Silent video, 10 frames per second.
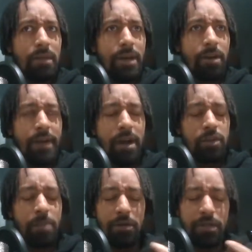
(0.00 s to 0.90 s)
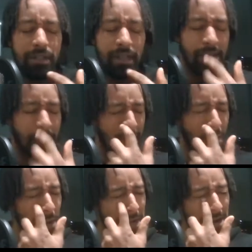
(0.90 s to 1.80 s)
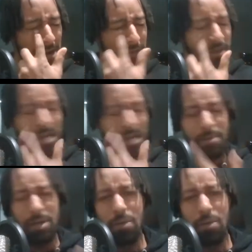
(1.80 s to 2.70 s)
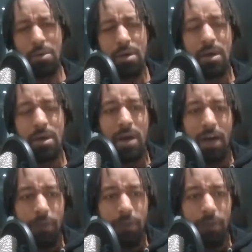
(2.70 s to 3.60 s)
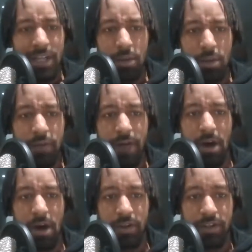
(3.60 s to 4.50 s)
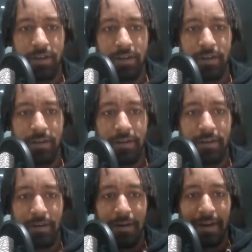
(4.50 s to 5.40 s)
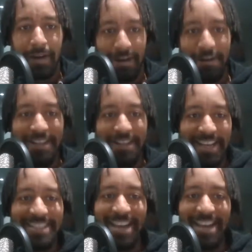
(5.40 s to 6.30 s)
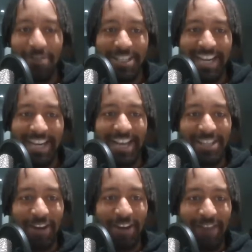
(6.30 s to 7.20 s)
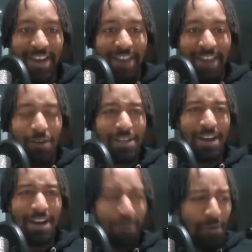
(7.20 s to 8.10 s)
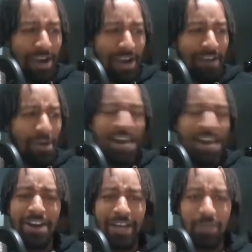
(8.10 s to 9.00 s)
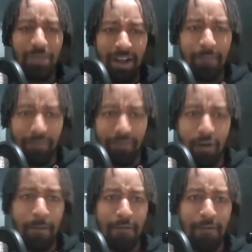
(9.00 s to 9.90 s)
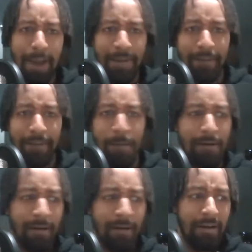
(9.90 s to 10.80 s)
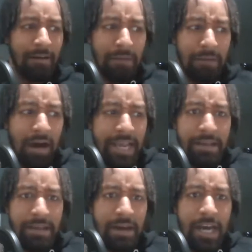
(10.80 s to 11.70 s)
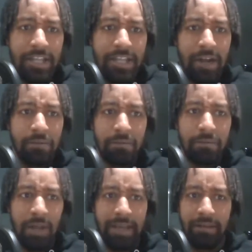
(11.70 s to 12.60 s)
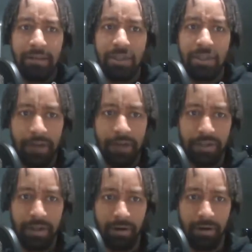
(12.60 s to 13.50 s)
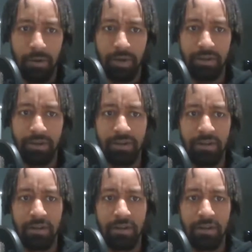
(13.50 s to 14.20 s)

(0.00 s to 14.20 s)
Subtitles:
I think I spoke to Dean about a week after the game. I'm like, well, I thought he said he was fast. And I think Dean's dad was saying that to him. What was going on? I thought we heard he was like proper rapid, but I don't like. He's not faster than Lucas.